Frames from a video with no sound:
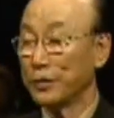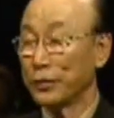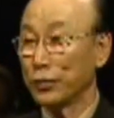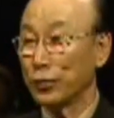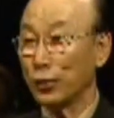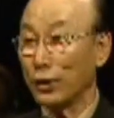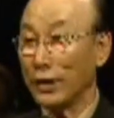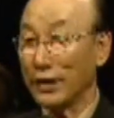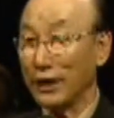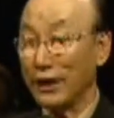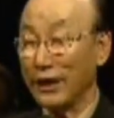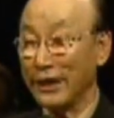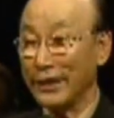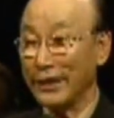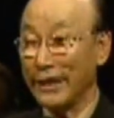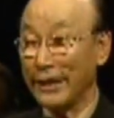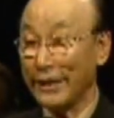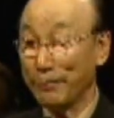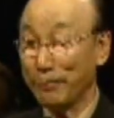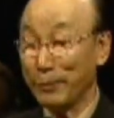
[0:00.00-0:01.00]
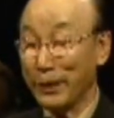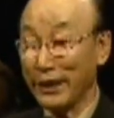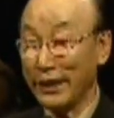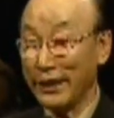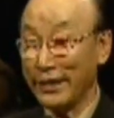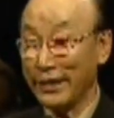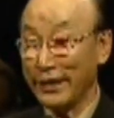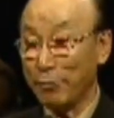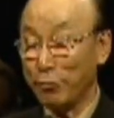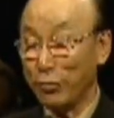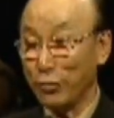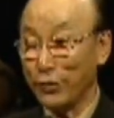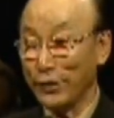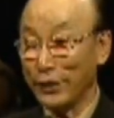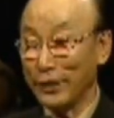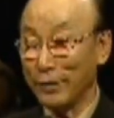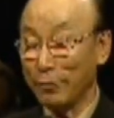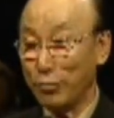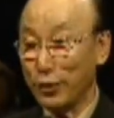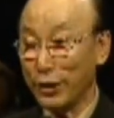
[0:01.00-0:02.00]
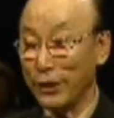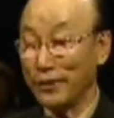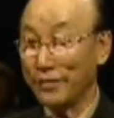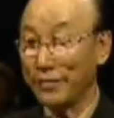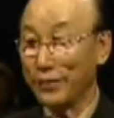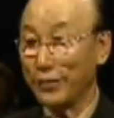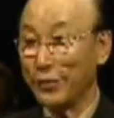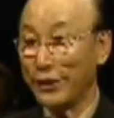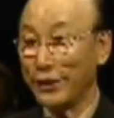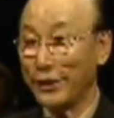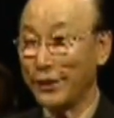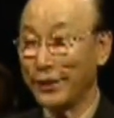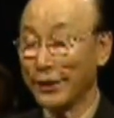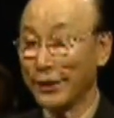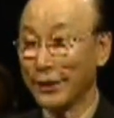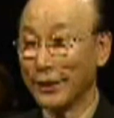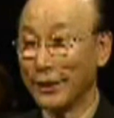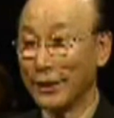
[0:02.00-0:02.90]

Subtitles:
So I laid my hand upon her and prayed for her